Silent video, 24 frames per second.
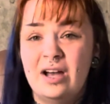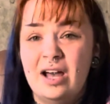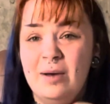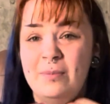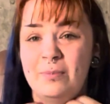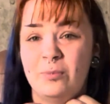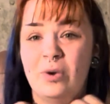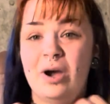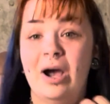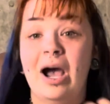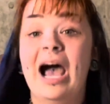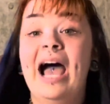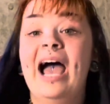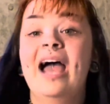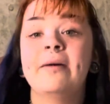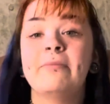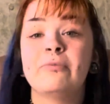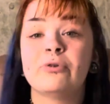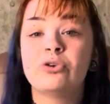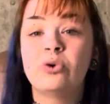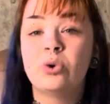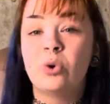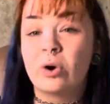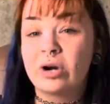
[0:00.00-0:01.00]
Um, I am
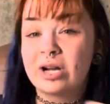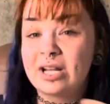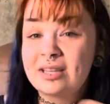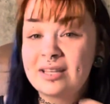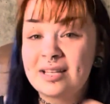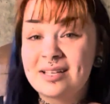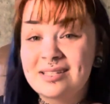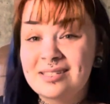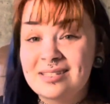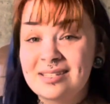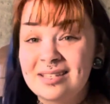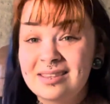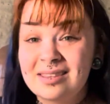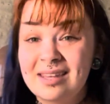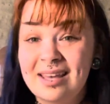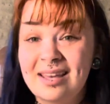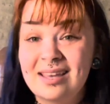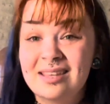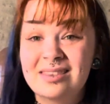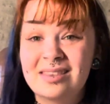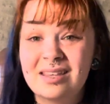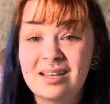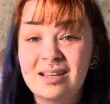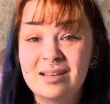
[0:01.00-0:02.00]
recording this in
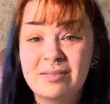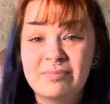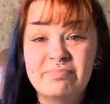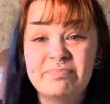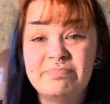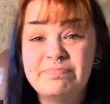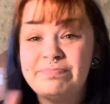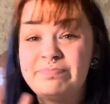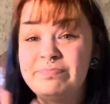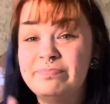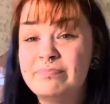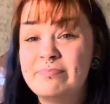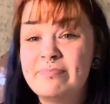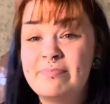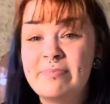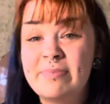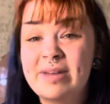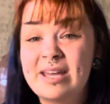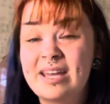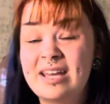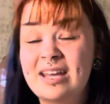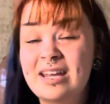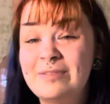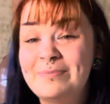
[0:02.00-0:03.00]
like the
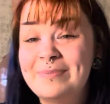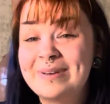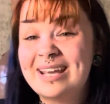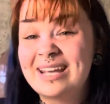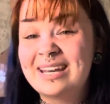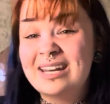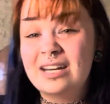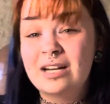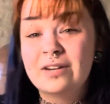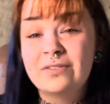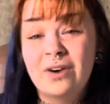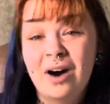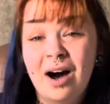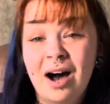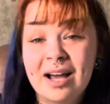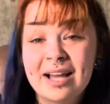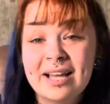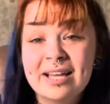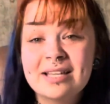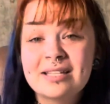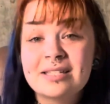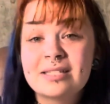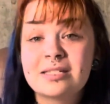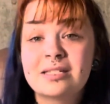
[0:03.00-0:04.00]
mid beginning of
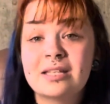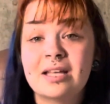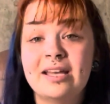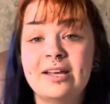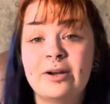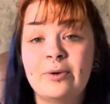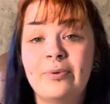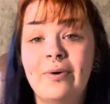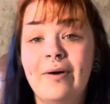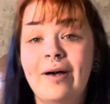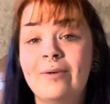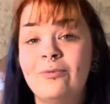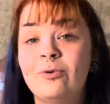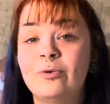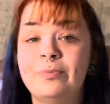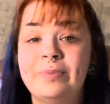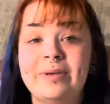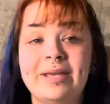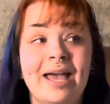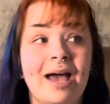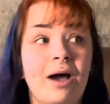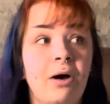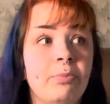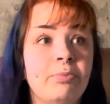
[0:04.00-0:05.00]
August. It probably will
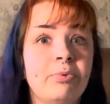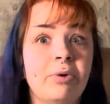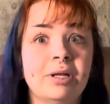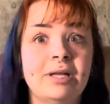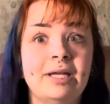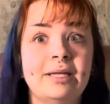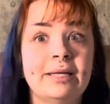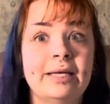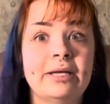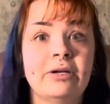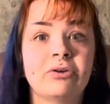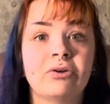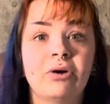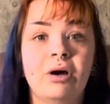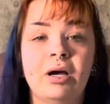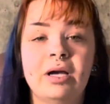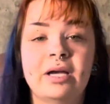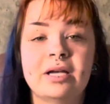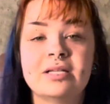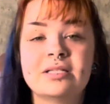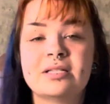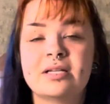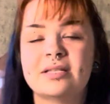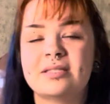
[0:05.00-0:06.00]
be out probably later
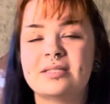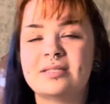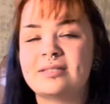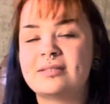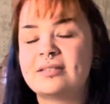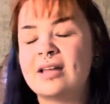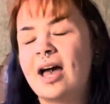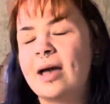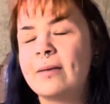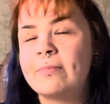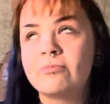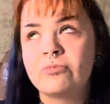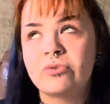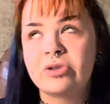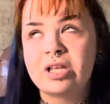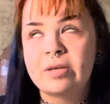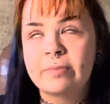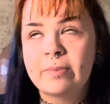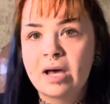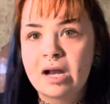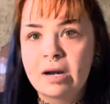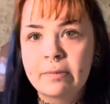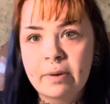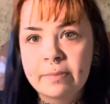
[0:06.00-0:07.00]
August because I'm really
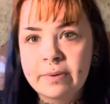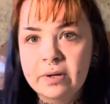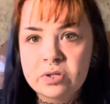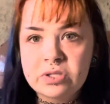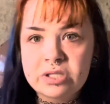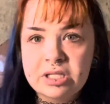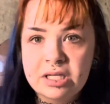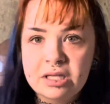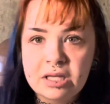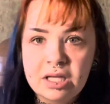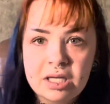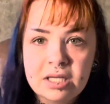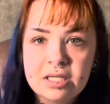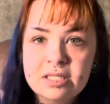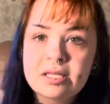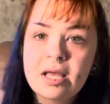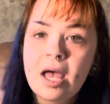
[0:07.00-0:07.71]
bad about posting things.